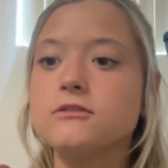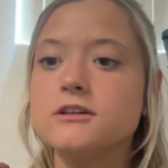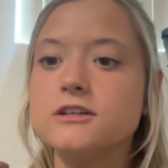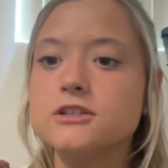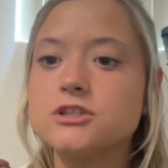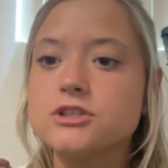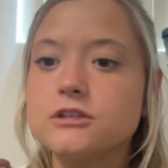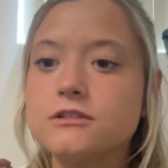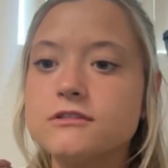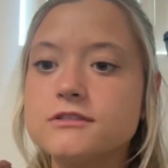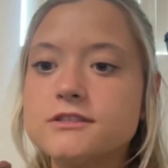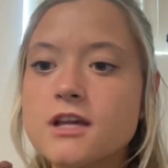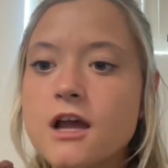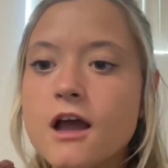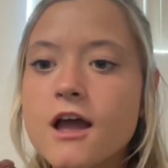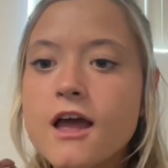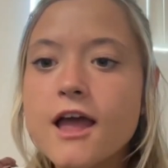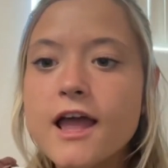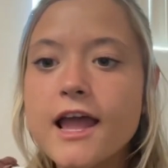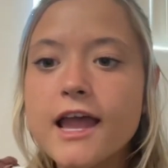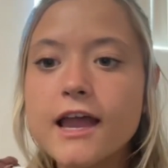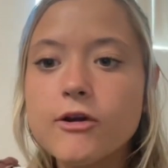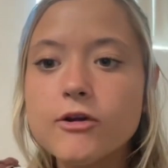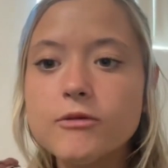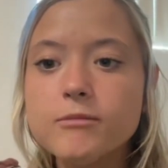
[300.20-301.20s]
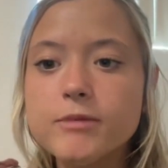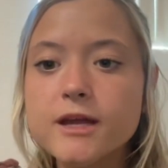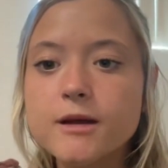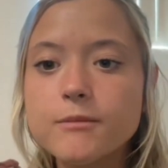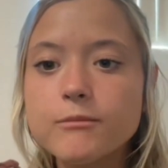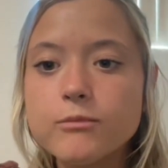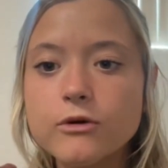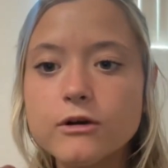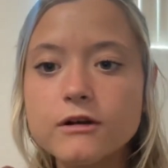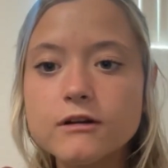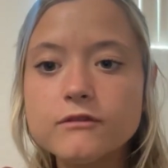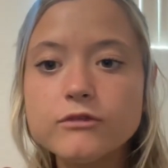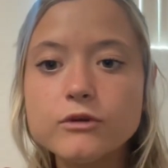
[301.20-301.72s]
issues. It would be
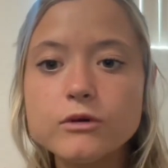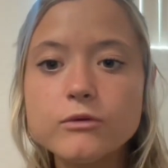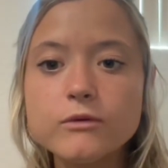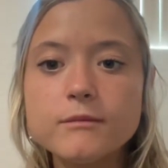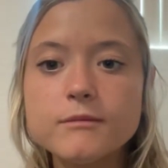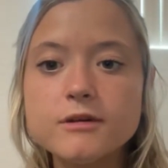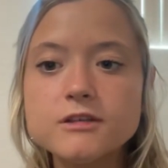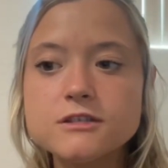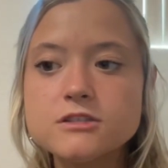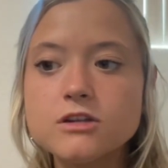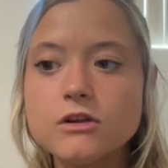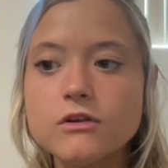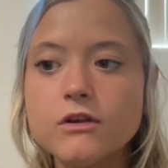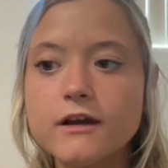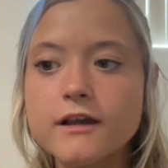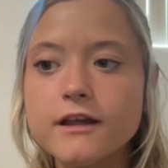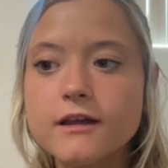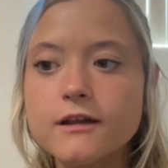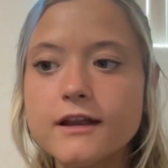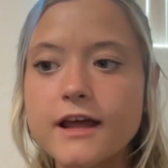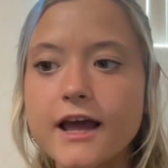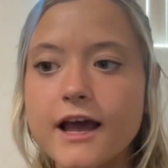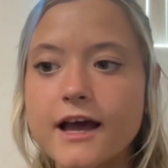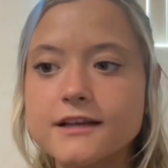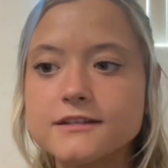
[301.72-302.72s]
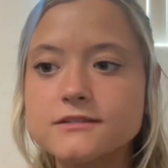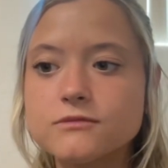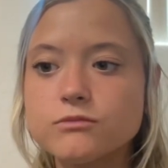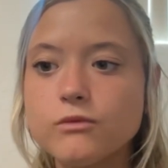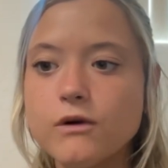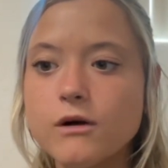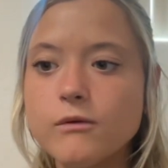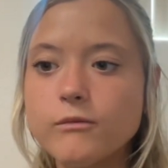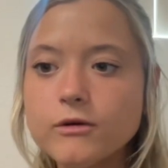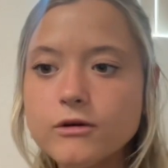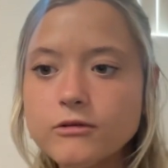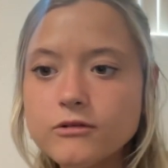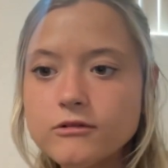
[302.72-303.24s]
important for women to look and ask
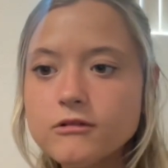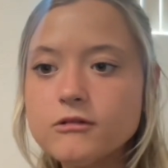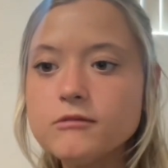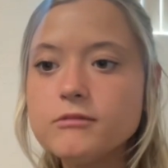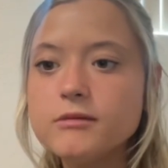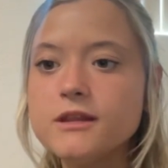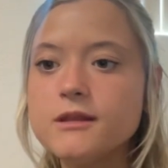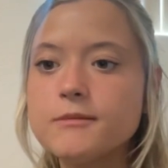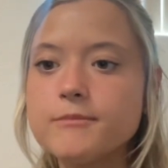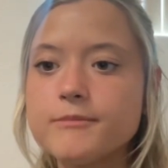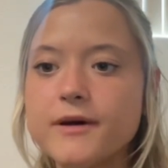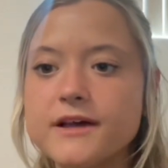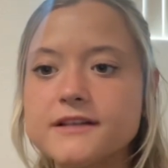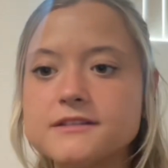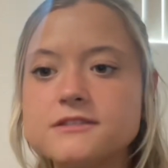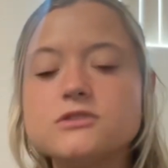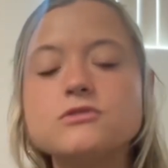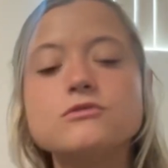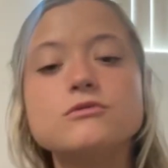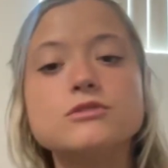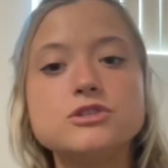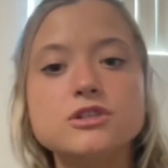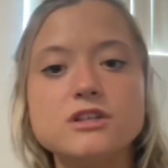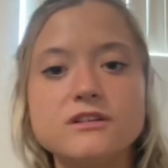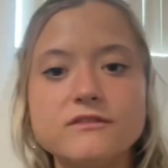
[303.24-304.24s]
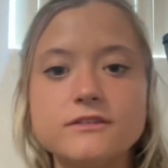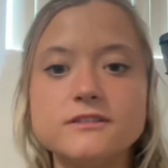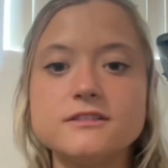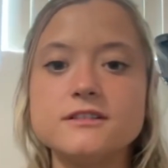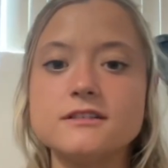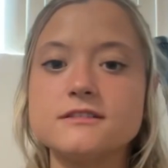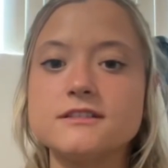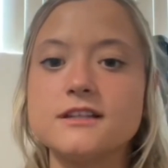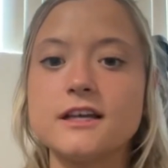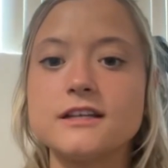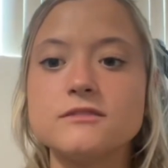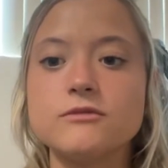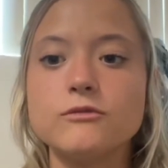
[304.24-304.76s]
what one would be the best to achieve a
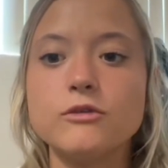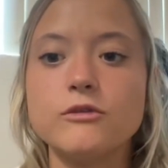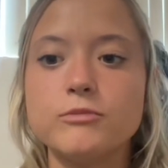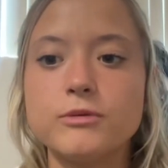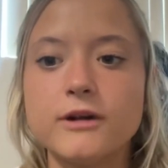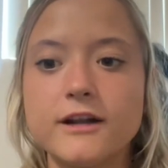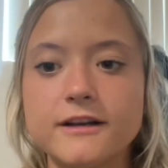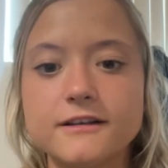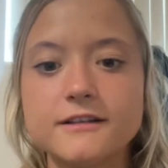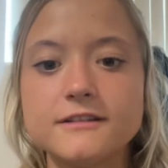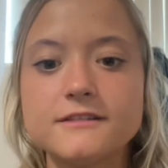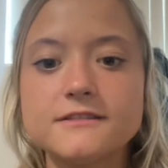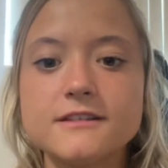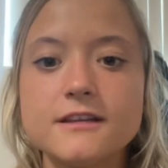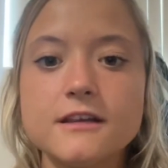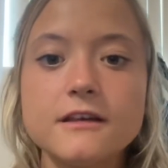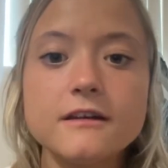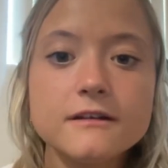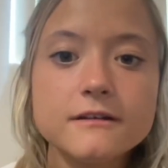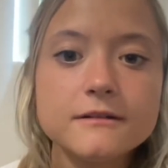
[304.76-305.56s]
successful pregnancy.